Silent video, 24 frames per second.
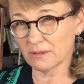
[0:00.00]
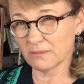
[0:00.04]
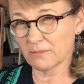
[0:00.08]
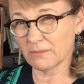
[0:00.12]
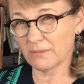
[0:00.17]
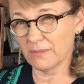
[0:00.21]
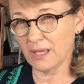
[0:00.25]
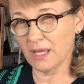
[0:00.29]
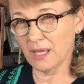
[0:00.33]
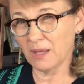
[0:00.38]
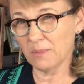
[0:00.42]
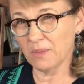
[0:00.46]

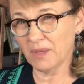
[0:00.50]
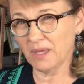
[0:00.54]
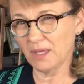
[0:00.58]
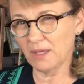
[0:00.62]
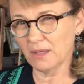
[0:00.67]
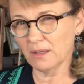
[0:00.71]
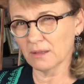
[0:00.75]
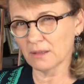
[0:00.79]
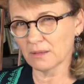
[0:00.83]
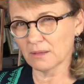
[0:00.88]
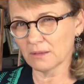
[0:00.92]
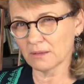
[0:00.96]
"Maybe,"
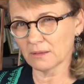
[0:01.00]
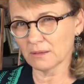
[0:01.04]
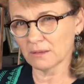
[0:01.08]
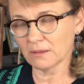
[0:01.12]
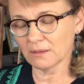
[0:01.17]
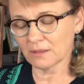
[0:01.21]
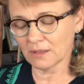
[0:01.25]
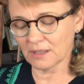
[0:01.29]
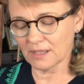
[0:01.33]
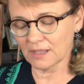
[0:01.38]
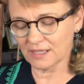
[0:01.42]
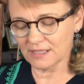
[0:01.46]

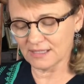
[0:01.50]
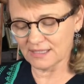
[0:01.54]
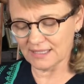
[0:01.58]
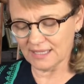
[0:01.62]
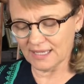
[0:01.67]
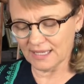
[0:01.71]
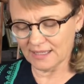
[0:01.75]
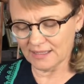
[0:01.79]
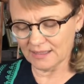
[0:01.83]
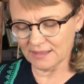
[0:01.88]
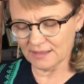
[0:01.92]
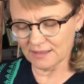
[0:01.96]
I
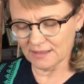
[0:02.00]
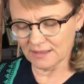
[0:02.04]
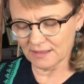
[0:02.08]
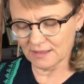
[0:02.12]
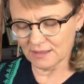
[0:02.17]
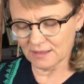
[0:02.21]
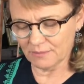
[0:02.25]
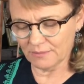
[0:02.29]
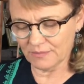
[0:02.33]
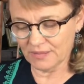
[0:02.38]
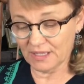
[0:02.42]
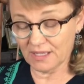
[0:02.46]
said,
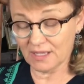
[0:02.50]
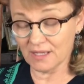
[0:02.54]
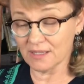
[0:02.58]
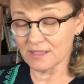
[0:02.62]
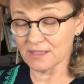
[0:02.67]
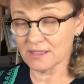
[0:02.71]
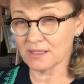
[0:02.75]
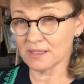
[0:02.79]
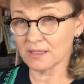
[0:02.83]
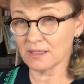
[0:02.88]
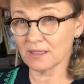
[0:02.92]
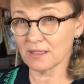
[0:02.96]

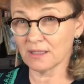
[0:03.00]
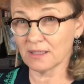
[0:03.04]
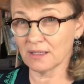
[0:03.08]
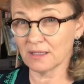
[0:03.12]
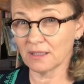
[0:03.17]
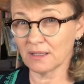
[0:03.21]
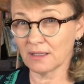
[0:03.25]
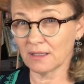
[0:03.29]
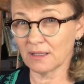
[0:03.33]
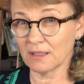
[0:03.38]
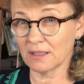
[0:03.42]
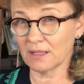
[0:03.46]
because
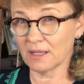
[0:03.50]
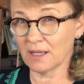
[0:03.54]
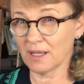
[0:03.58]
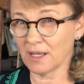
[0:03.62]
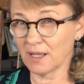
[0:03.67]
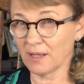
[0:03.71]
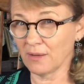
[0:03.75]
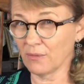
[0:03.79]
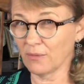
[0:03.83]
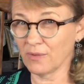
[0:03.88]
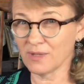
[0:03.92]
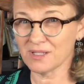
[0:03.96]

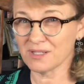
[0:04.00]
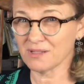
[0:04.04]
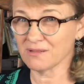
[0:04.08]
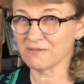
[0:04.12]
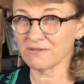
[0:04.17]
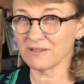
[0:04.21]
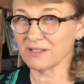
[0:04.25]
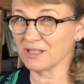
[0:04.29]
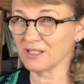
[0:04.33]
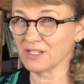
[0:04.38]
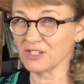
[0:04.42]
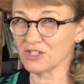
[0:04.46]
I wasn't
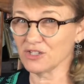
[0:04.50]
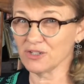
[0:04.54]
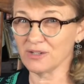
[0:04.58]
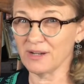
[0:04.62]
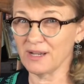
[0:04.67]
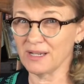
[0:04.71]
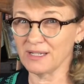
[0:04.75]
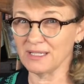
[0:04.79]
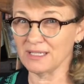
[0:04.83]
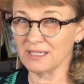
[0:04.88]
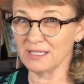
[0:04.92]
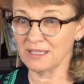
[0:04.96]
really sure I
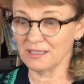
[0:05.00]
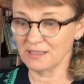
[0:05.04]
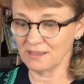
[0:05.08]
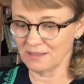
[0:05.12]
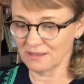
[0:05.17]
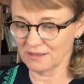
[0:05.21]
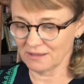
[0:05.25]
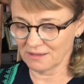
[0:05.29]
did.